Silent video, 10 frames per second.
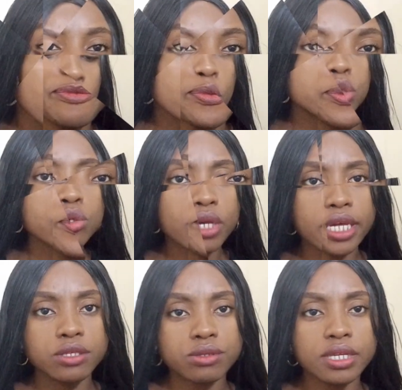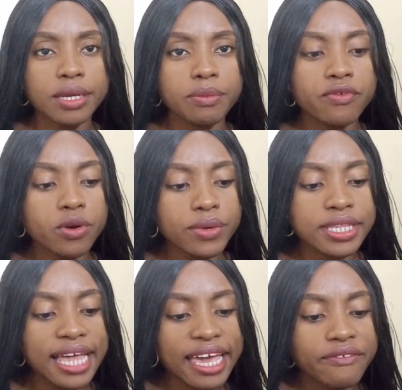So okay, today before we
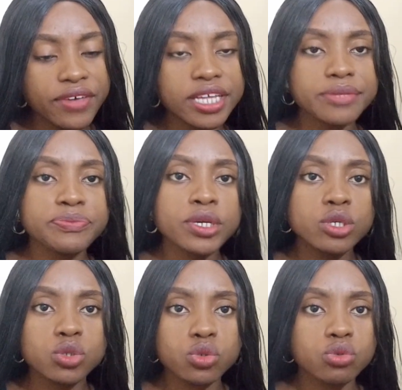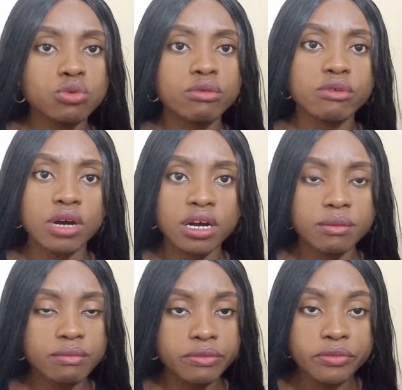dive in to
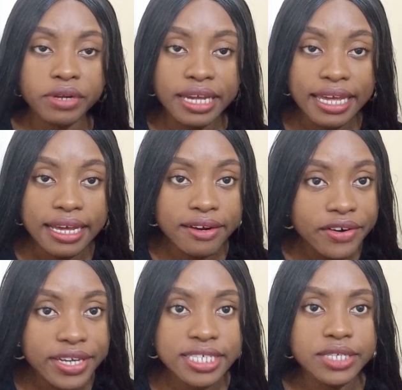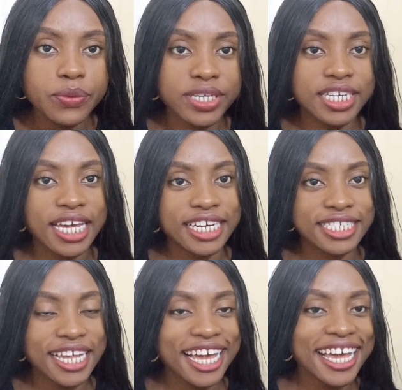creating wedding
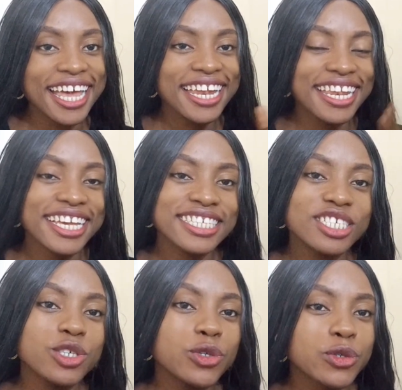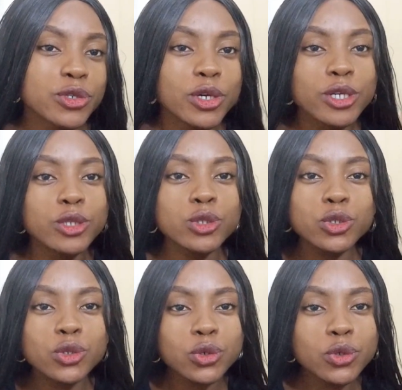hashtag, let's use
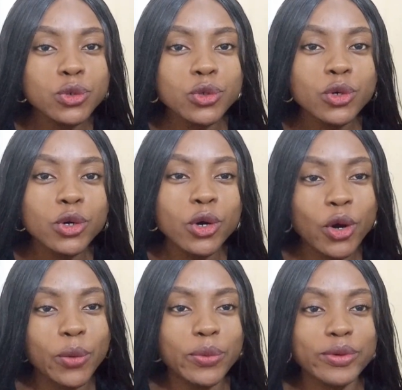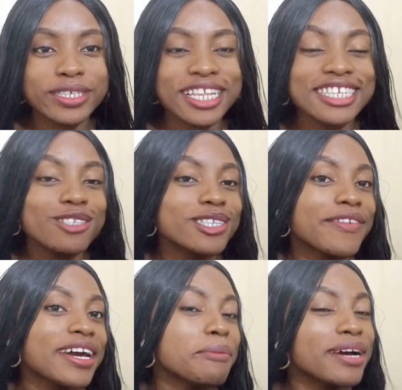two couples. Let's use our
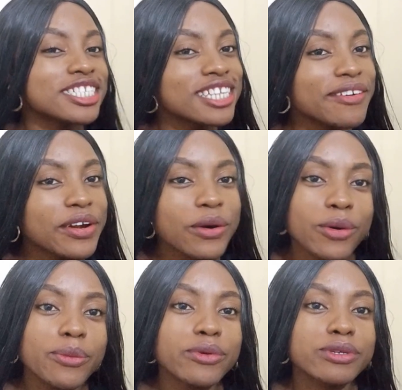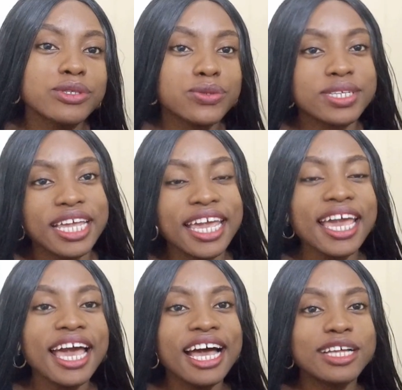imaginary couples today
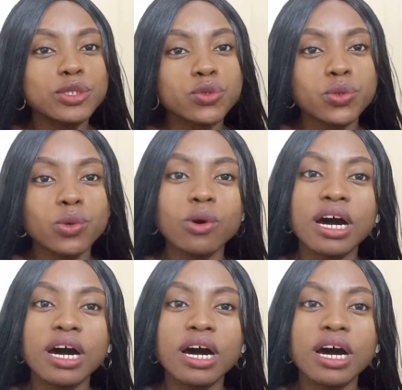to